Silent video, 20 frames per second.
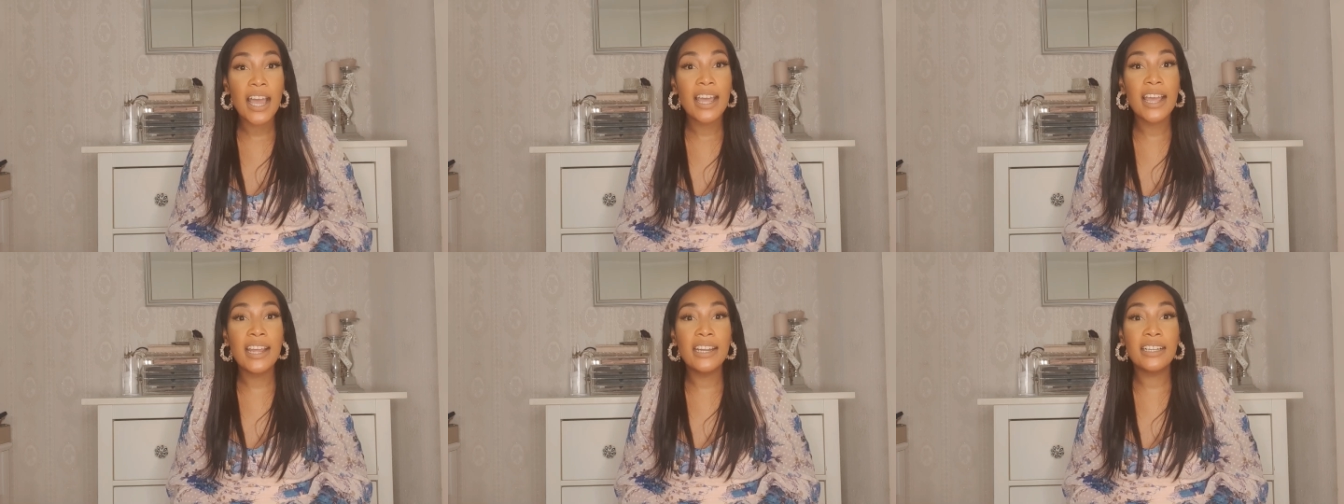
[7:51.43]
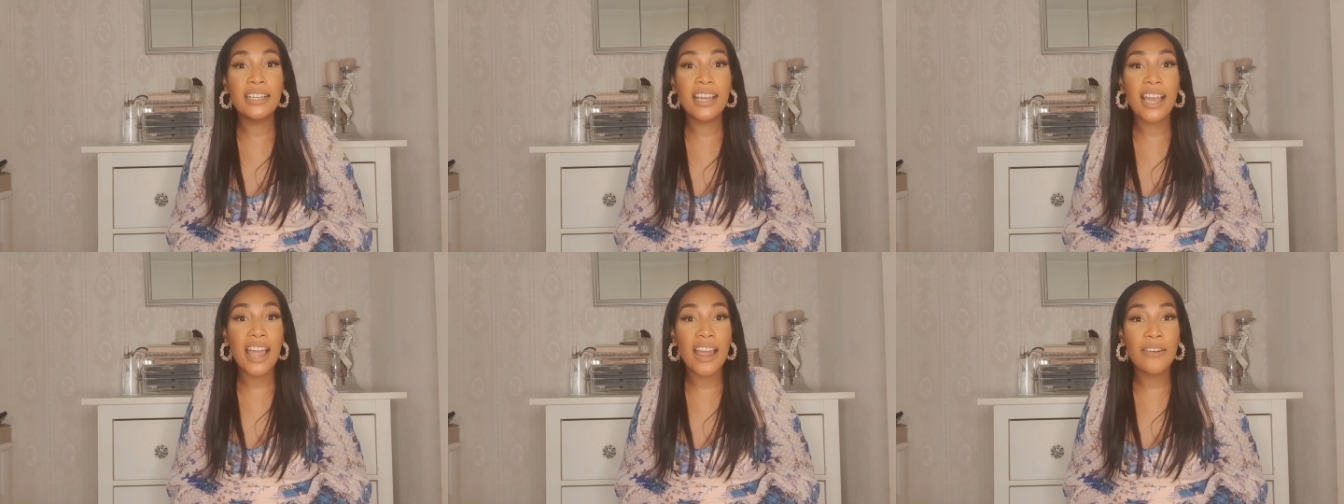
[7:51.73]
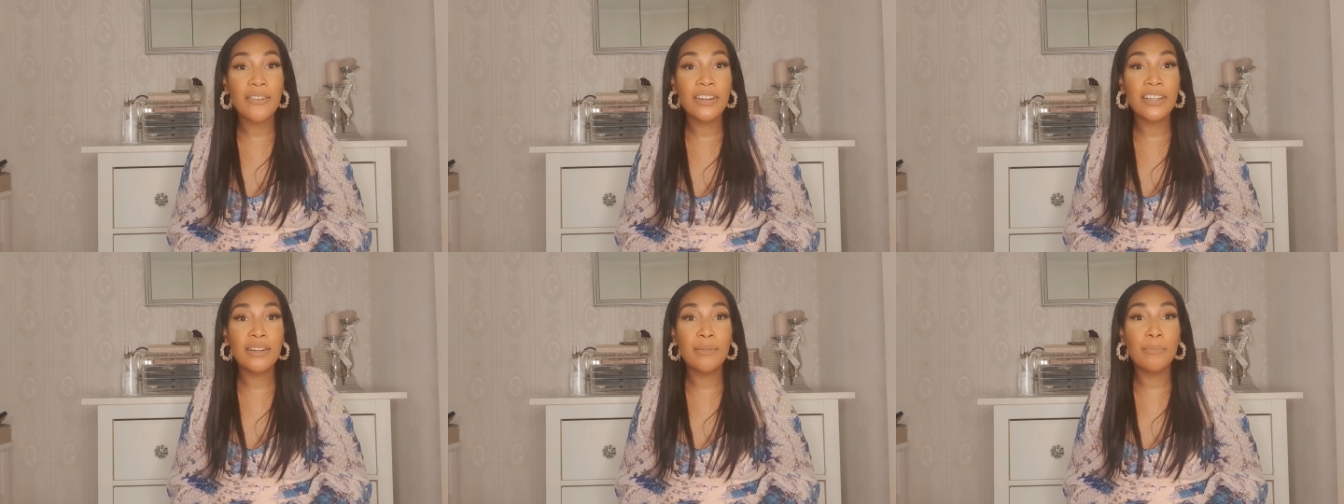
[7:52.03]
and
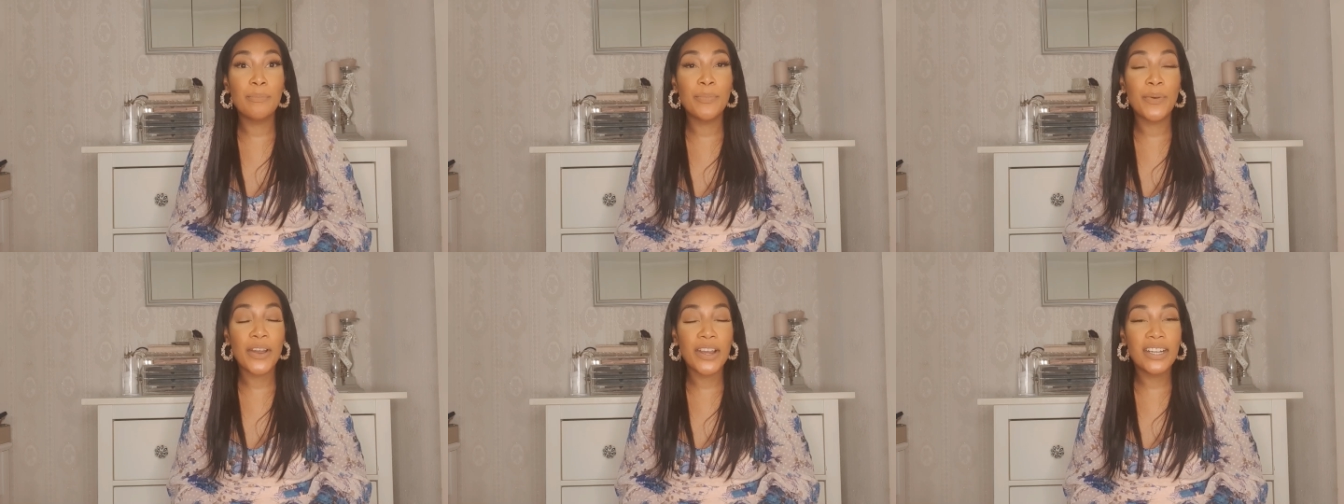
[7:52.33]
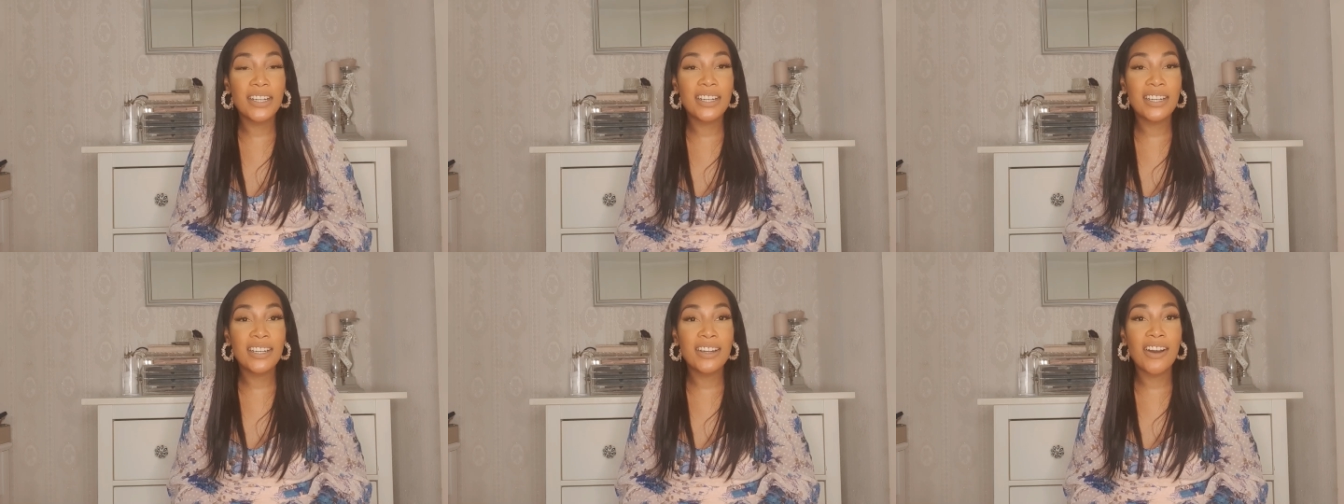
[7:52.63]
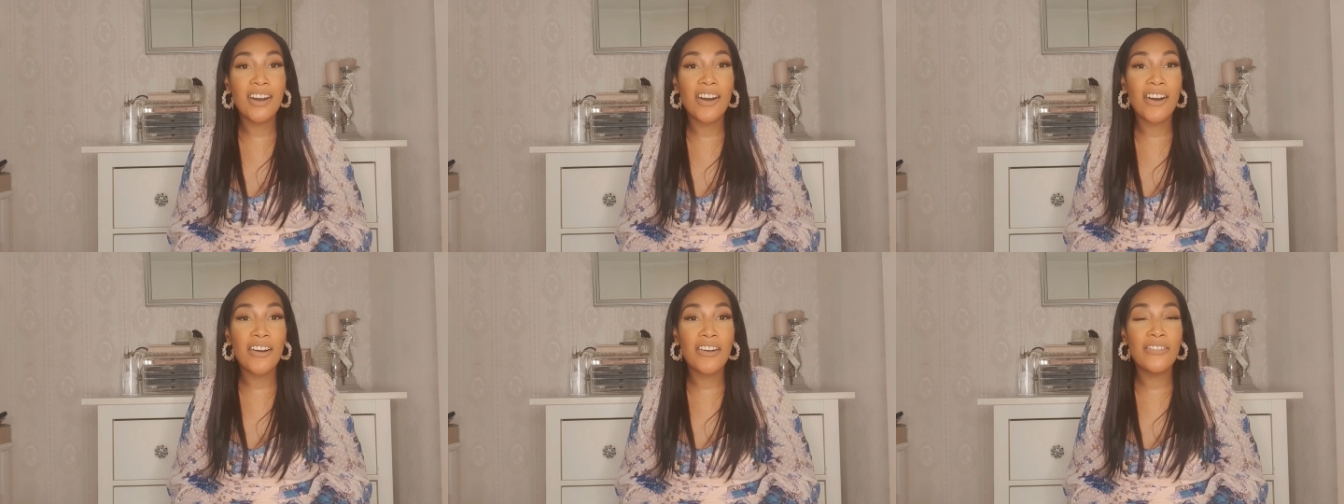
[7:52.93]
carry the burden
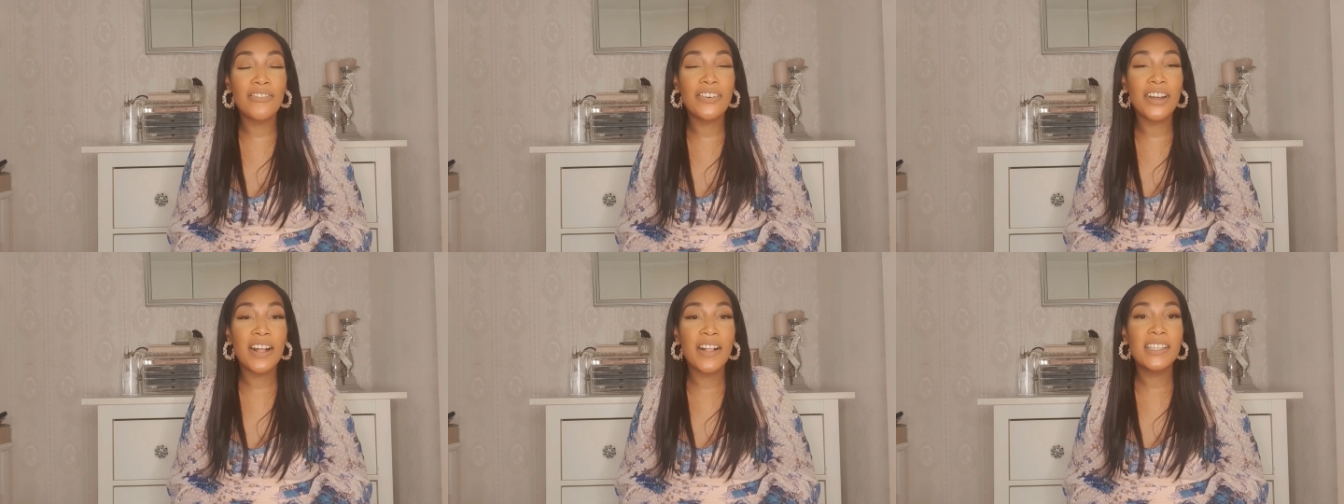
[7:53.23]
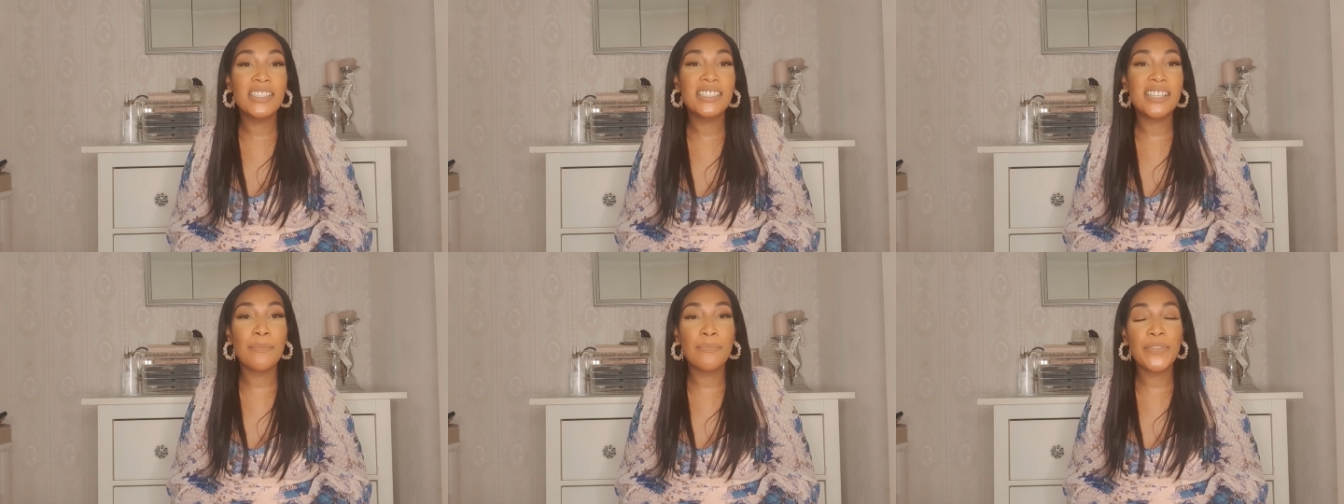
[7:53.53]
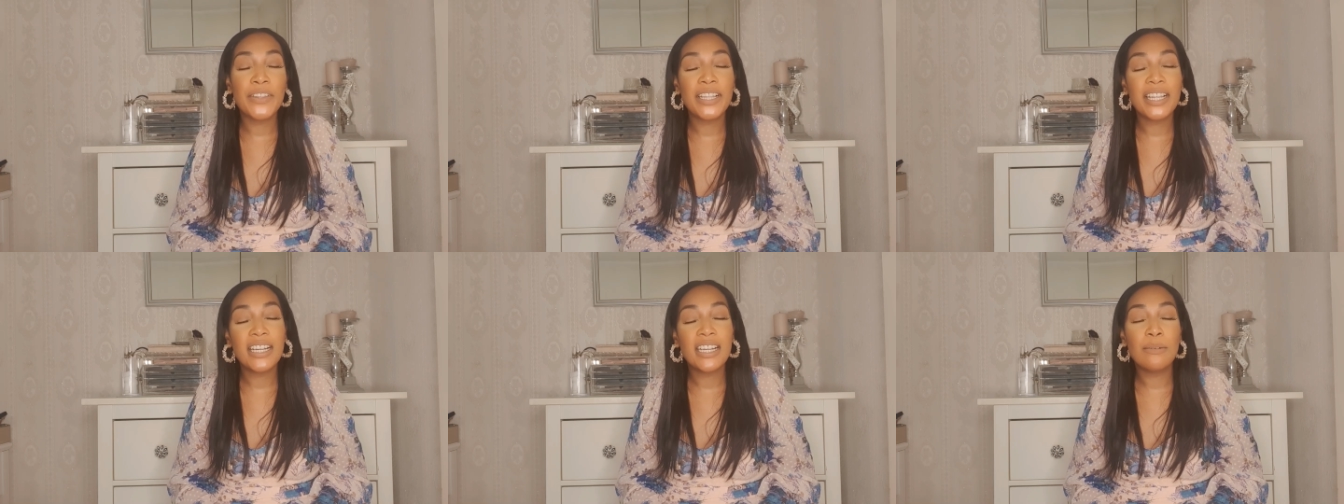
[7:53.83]
of
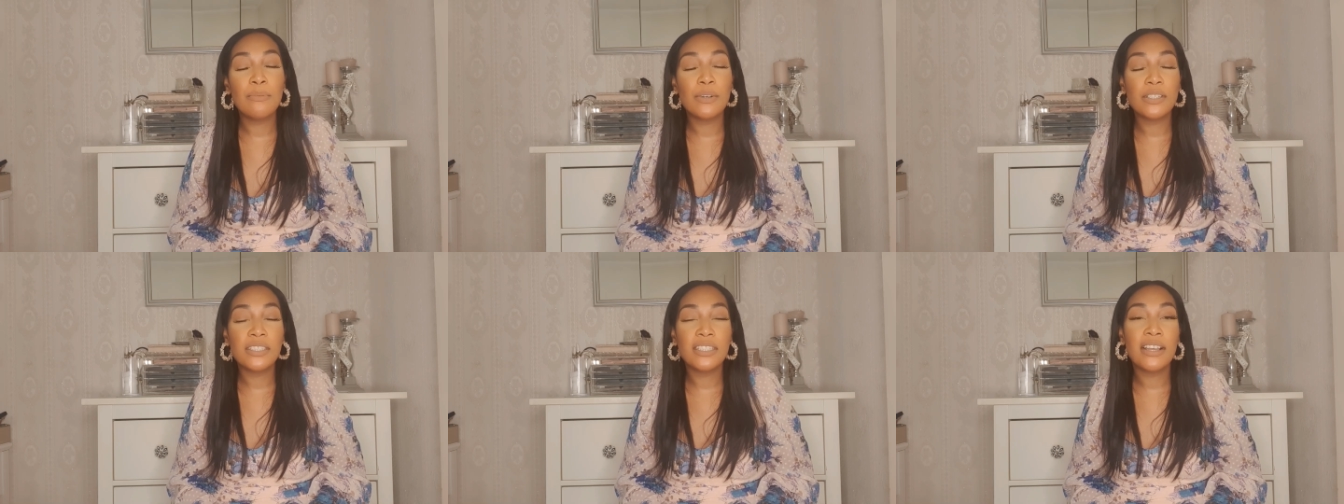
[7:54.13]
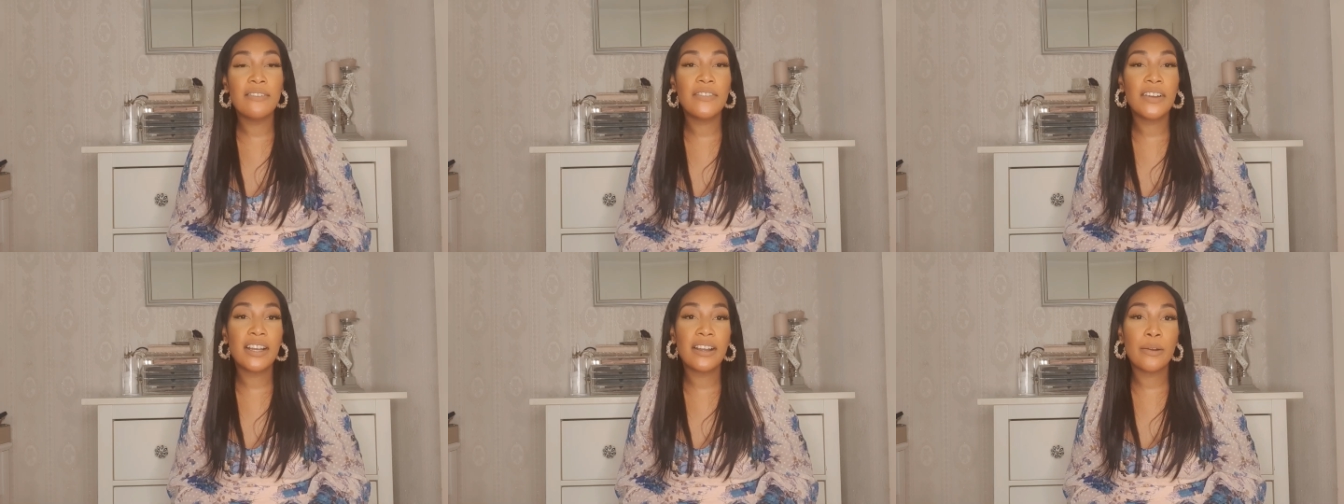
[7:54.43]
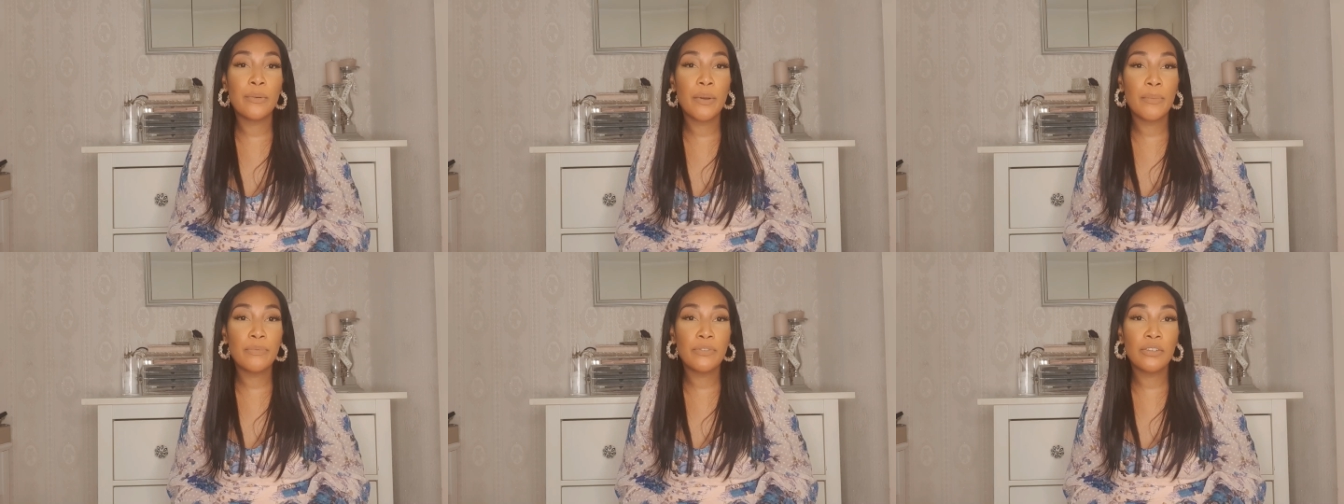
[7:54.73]
something that he was never
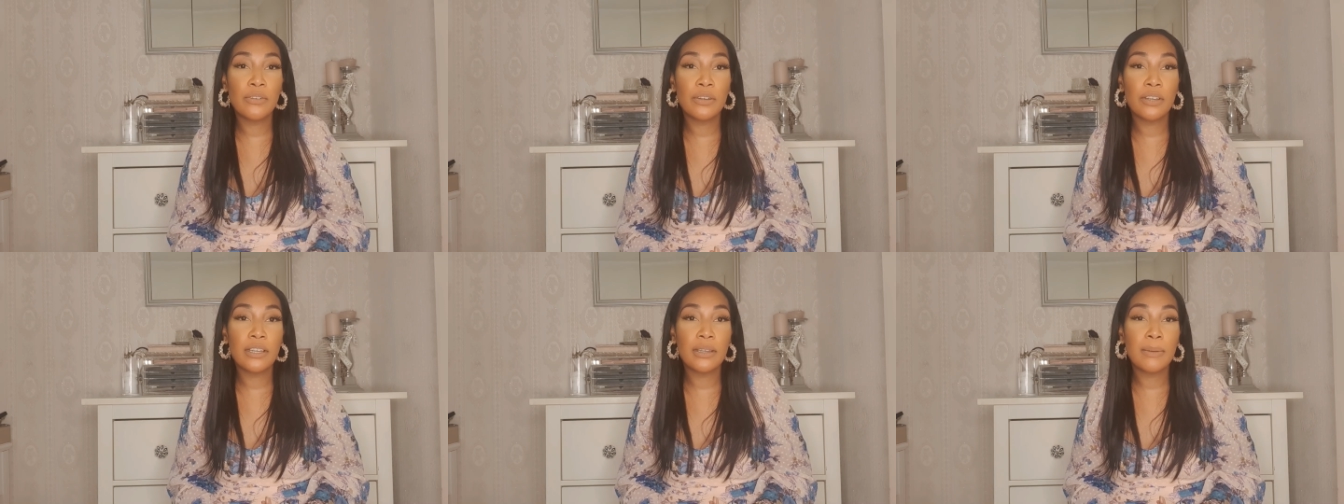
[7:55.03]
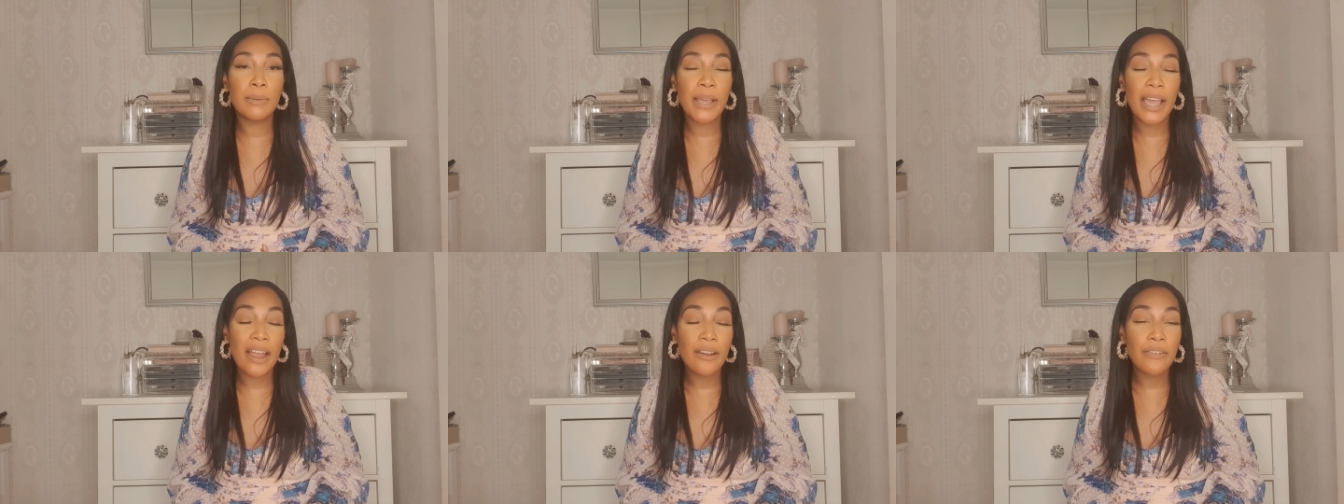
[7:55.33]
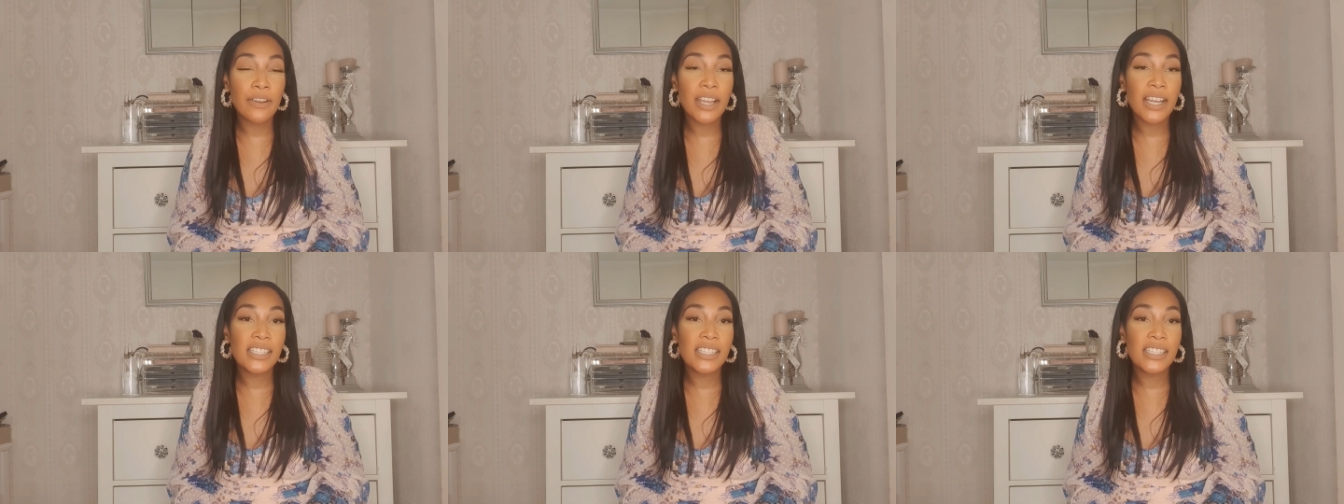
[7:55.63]
equipped to carry,